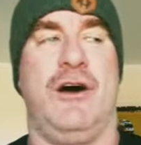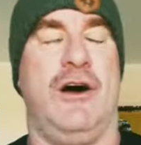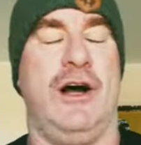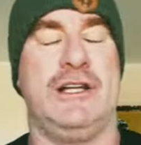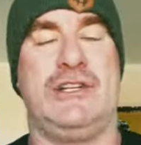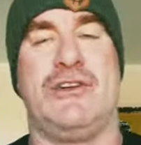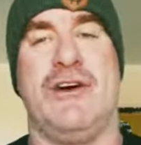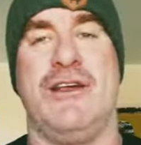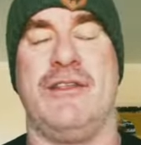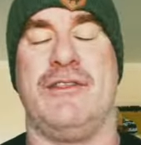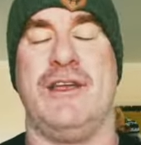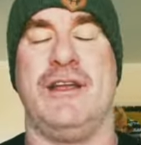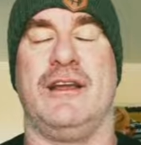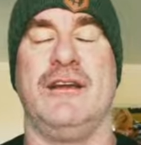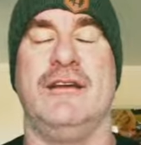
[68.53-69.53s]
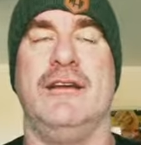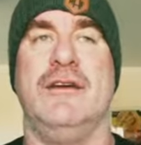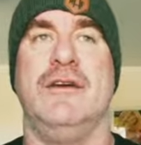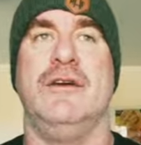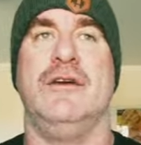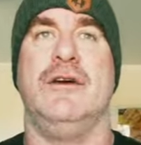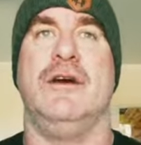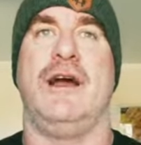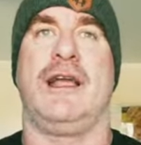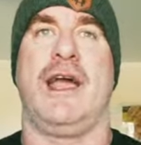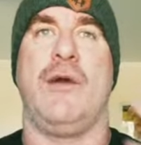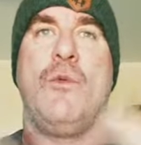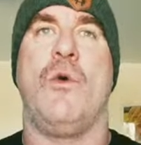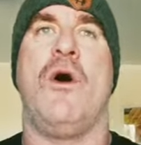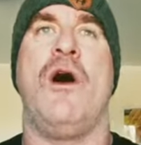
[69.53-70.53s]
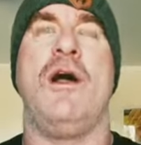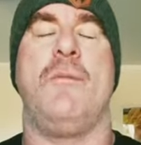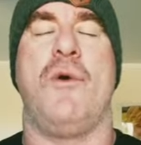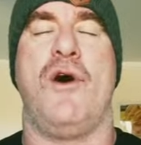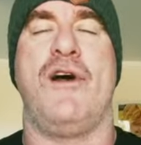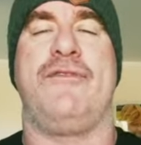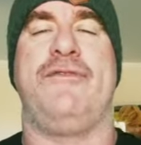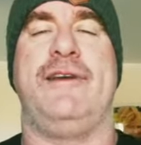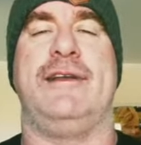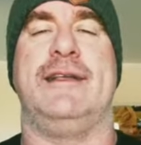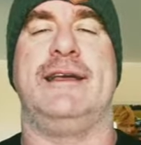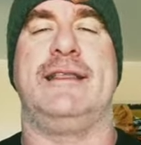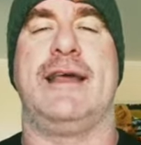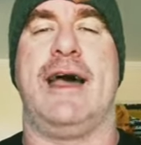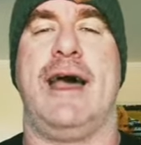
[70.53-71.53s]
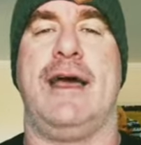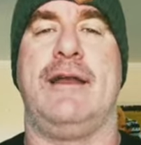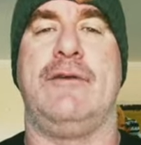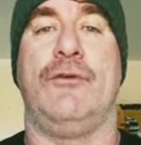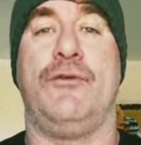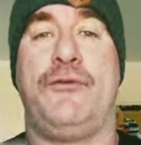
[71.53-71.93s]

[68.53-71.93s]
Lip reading: I try and think, okay, why am I feeling that?